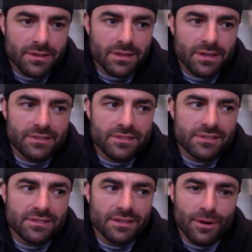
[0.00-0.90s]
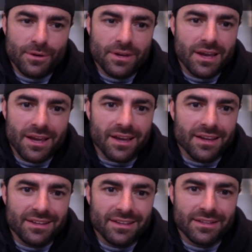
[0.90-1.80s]
it's okay.
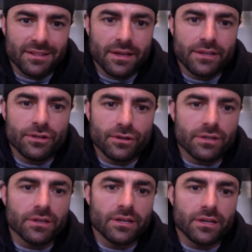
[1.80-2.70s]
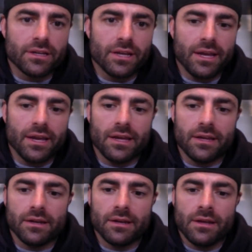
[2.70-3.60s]
Like you're good.
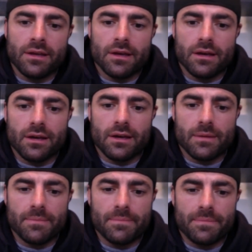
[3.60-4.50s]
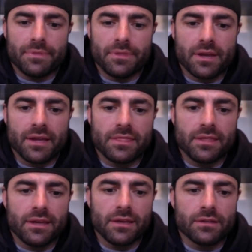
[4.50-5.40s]
And um, I
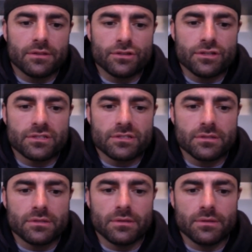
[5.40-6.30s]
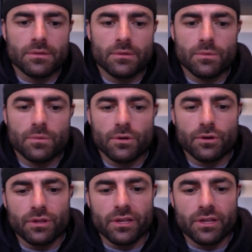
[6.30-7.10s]
think just early